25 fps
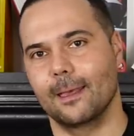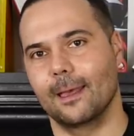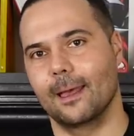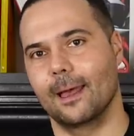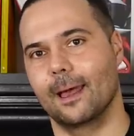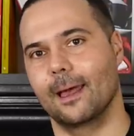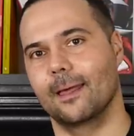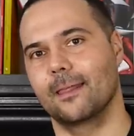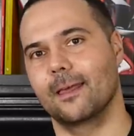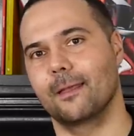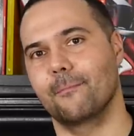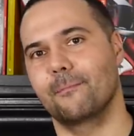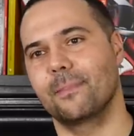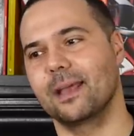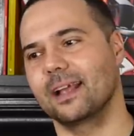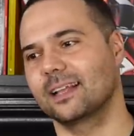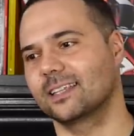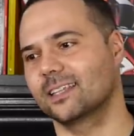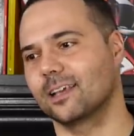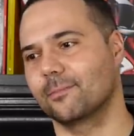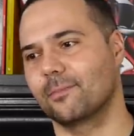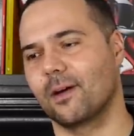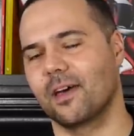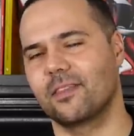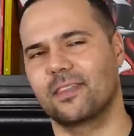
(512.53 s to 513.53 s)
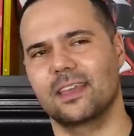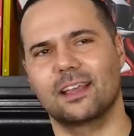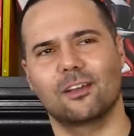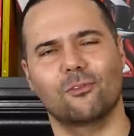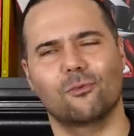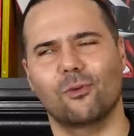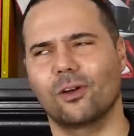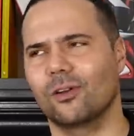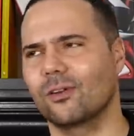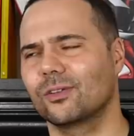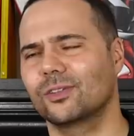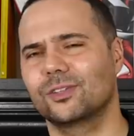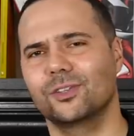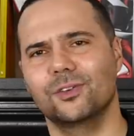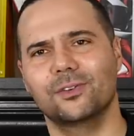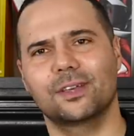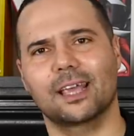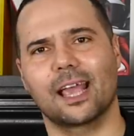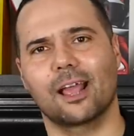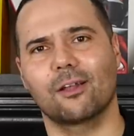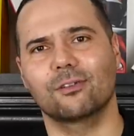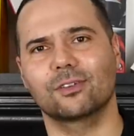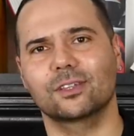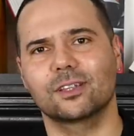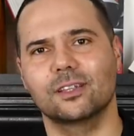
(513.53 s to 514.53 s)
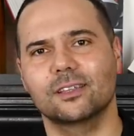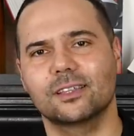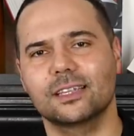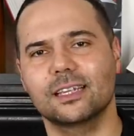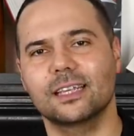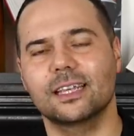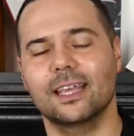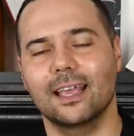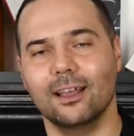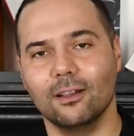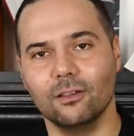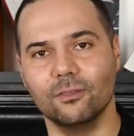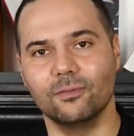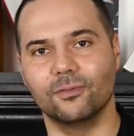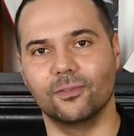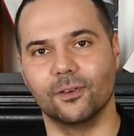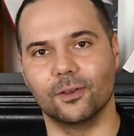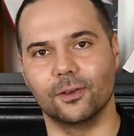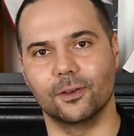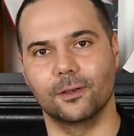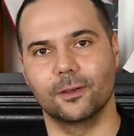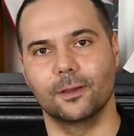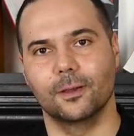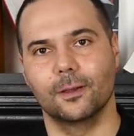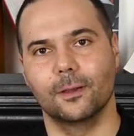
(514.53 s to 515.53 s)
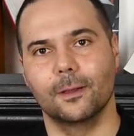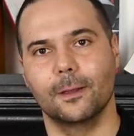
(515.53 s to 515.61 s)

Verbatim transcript: Uh, they picked up, I think, one or two councillors in Guildford.